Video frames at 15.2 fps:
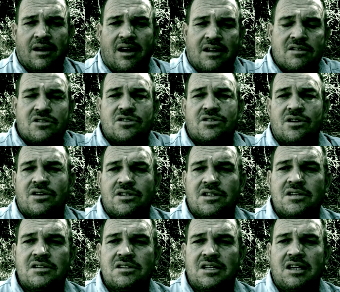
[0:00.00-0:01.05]

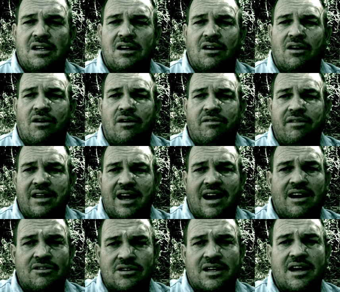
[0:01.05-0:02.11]
uncertainty of the
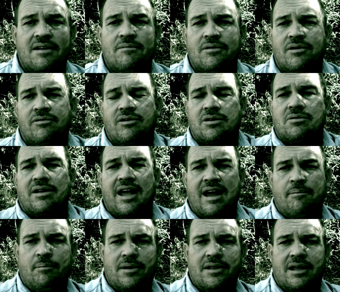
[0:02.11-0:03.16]
outcome of what will
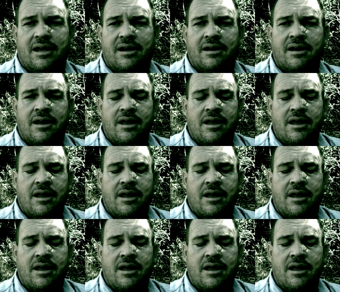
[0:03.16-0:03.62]
happen there.